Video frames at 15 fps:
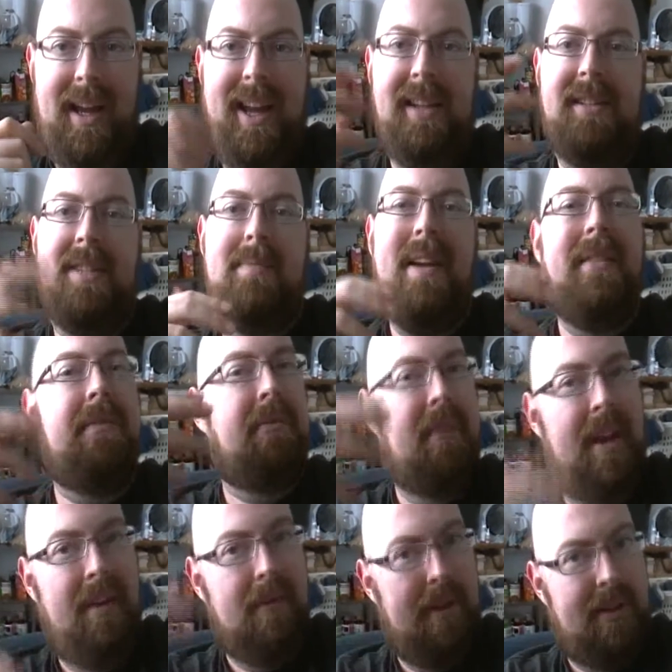I hate to say my
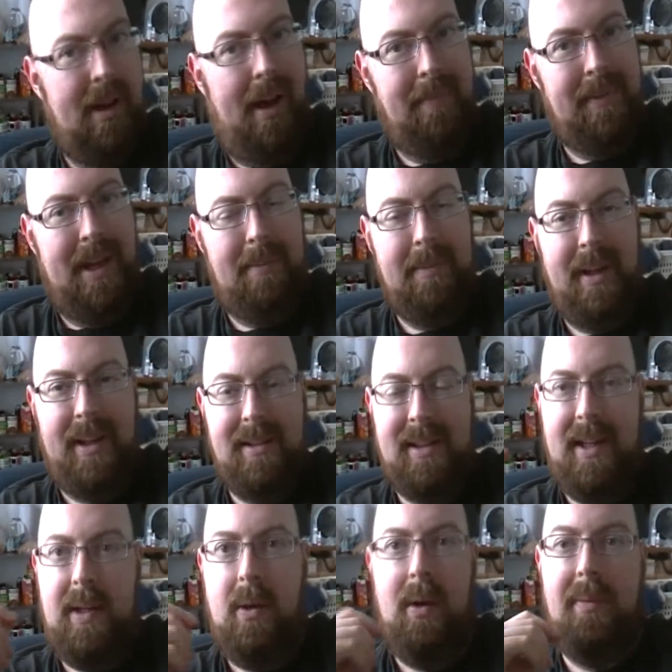favorite top ten
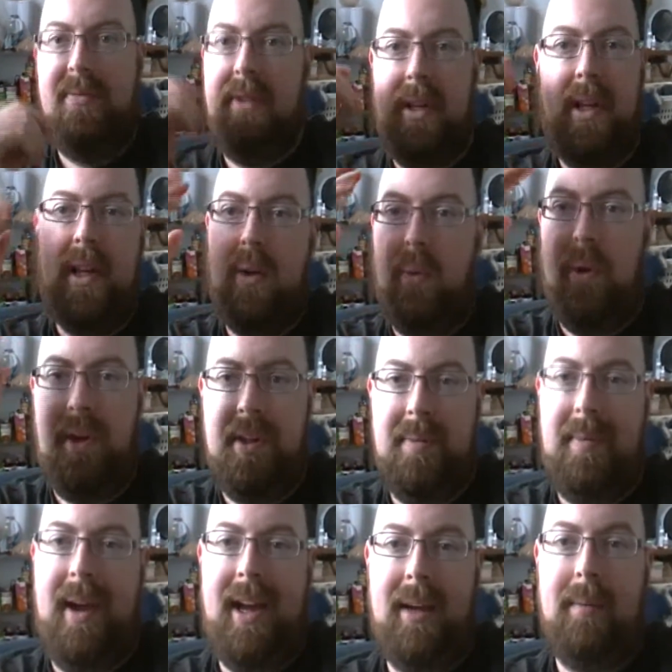because I know I'm forgetting one
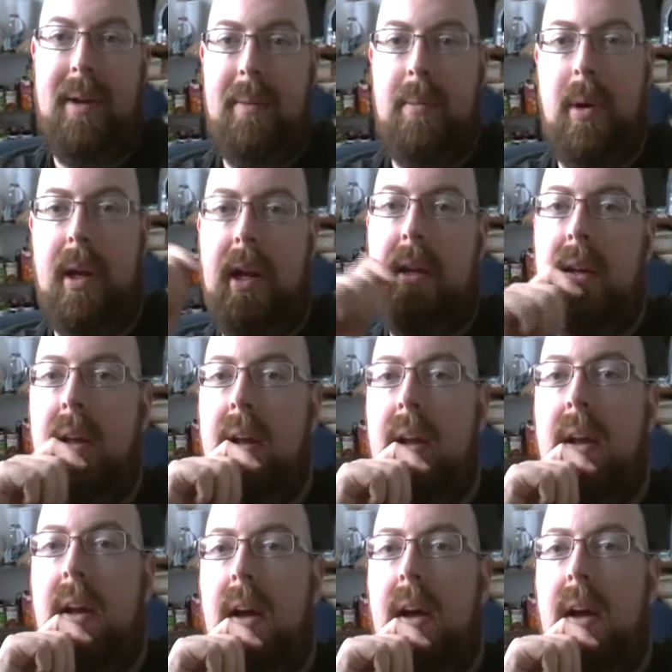in the back of my brain,